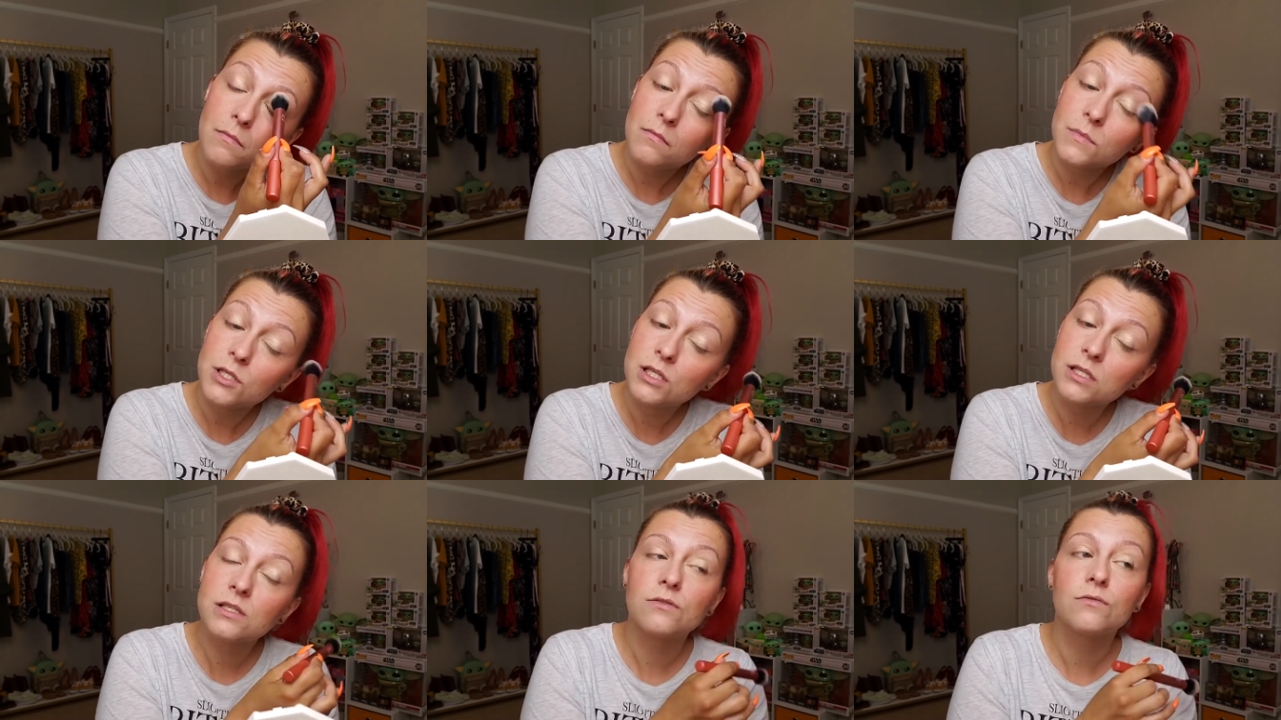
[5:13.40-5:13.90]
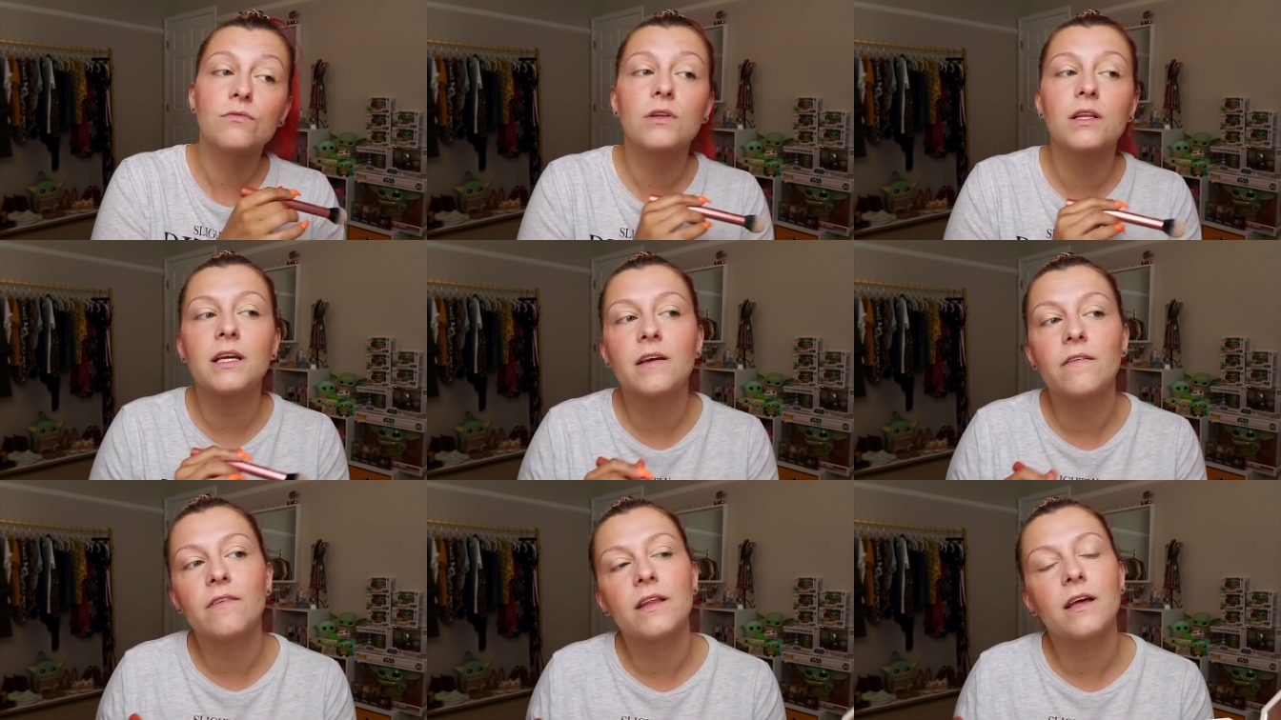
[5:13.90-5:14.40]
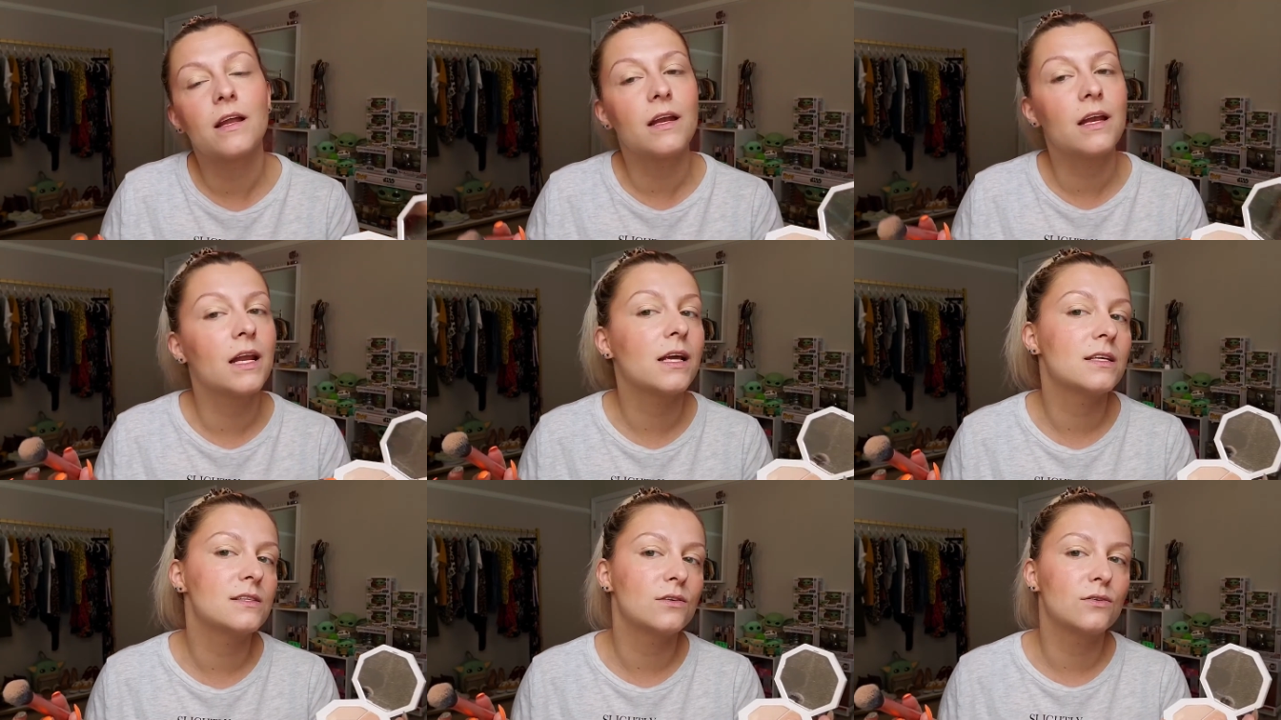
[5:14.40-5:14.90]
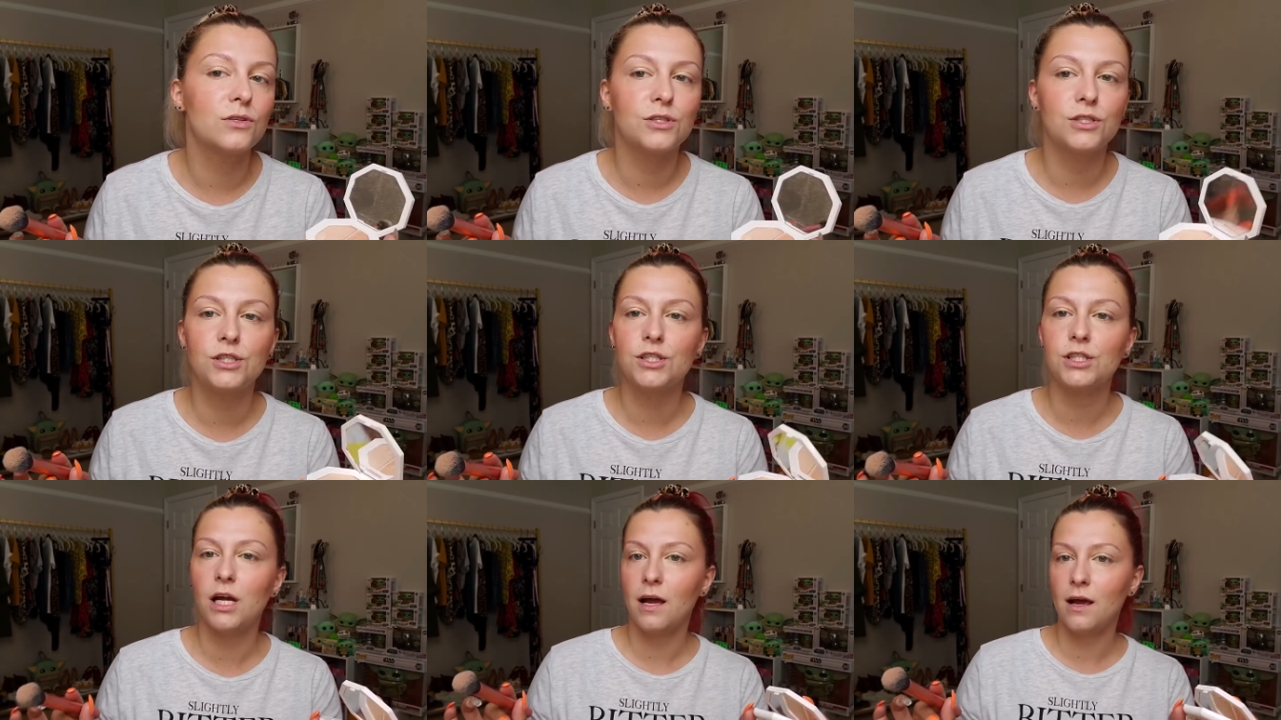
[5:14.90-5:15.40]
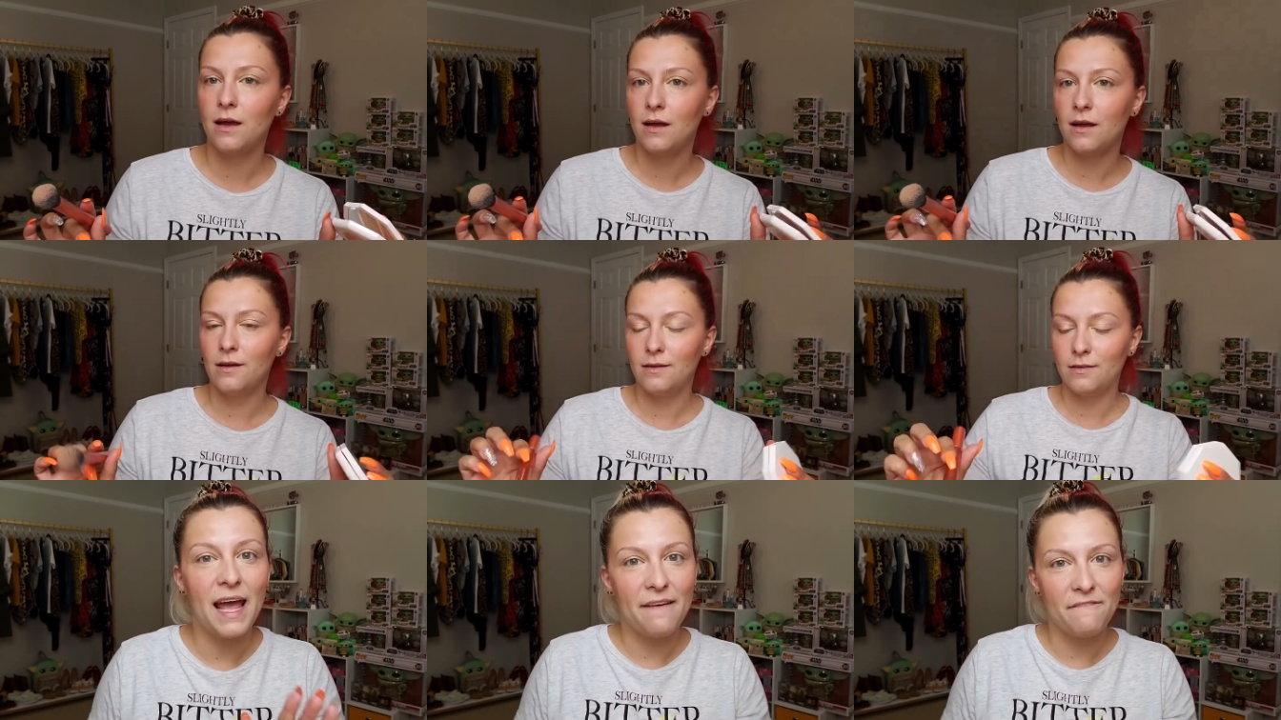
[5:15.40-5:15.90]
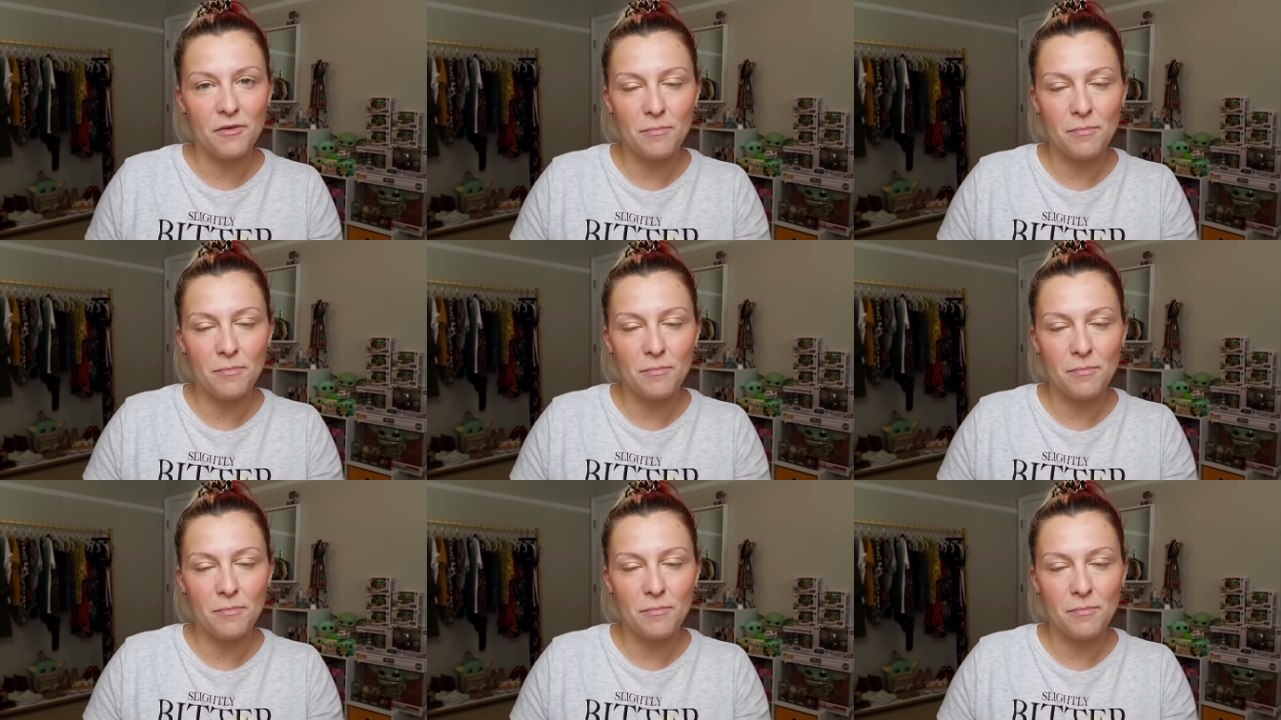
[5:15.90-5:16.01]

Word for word: just to really give it that nice little shine. And for